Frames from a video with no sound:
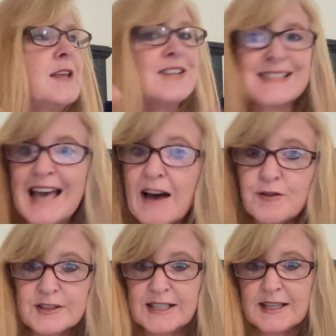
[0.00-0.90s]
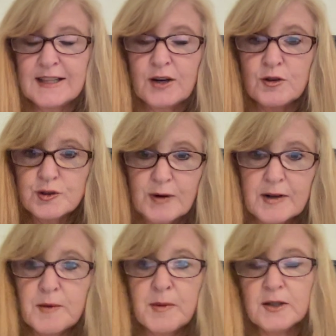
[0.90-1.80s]
the scaffolding that goes
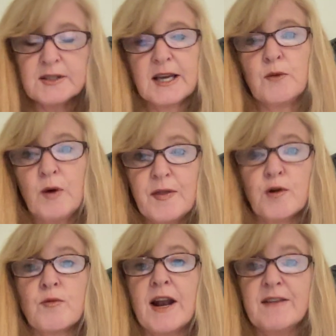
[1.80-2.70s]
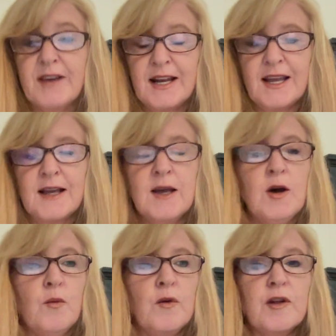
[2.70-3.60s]
around a building when they're renovating.
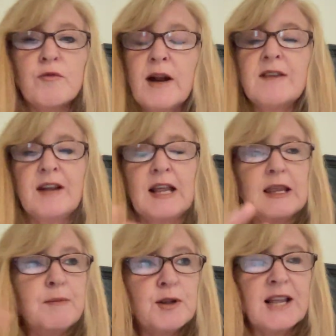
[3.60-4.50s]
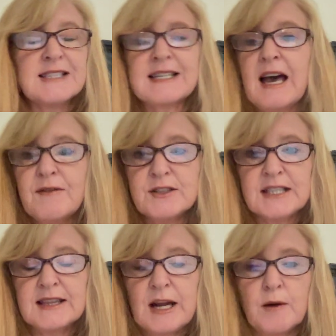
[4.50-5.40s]
When they're renovating, they put that
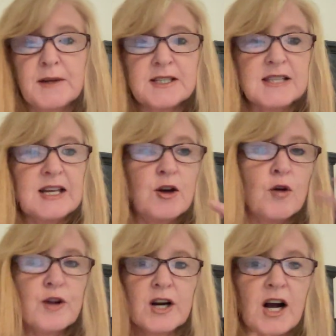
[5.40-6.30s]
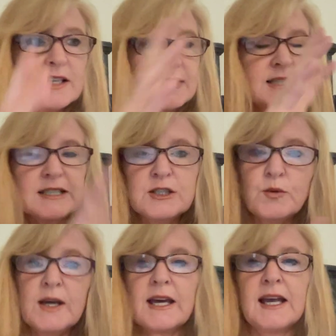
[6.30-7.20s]
scaffolding there because they know they're constantly
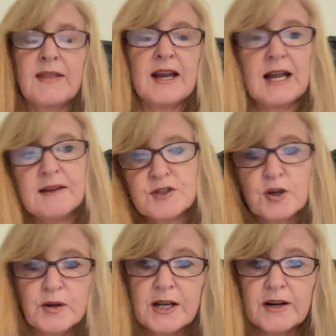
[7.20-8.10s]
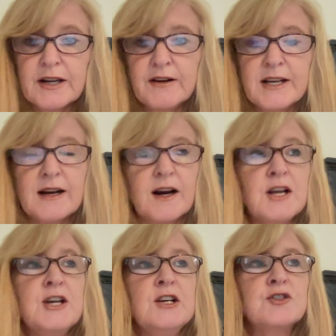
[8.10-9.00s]
tweaking and they have to go here, here, and here.
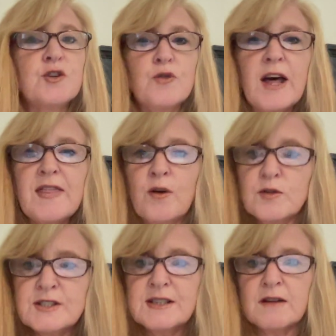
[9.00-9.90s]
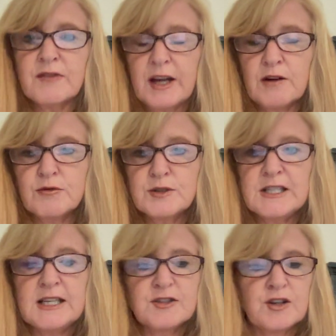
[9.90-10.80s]
So that those self-care
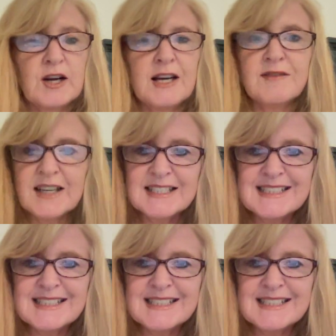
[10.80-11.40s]
routines are kind of like